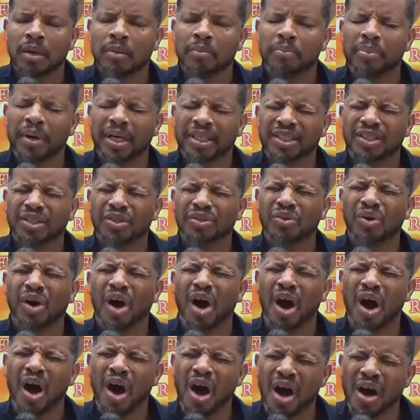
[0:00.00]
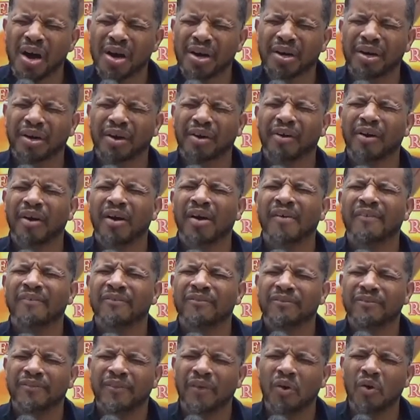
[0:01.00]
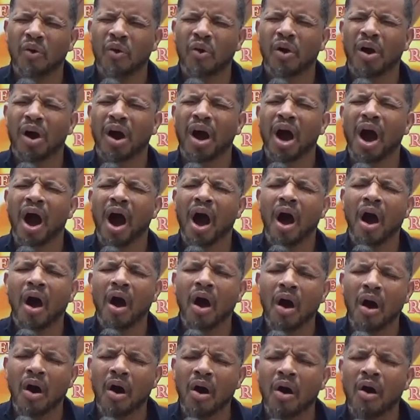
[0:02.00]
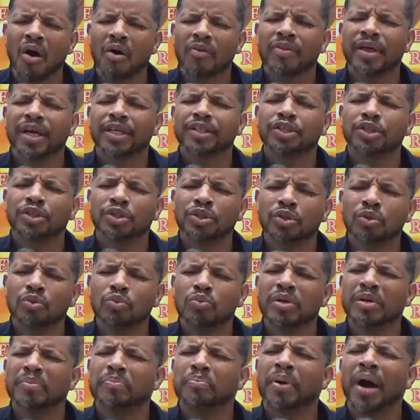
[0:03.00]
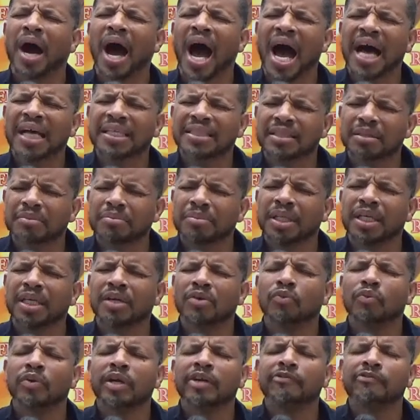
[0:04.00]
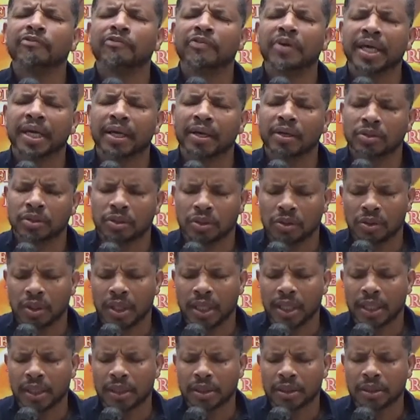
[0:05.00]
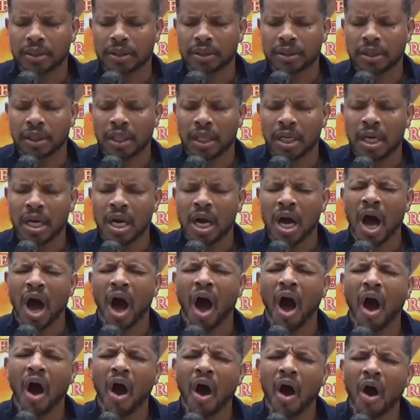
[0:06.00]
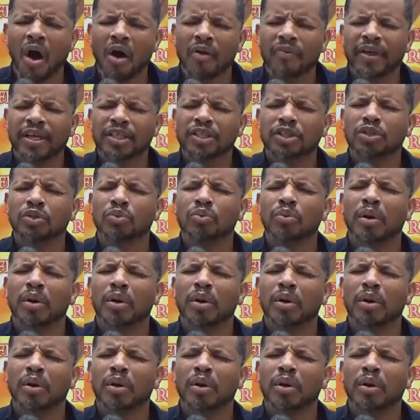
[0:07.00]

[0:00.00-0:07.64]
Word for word: but to hunger for all that you would possibly reveal to us. Yes all that you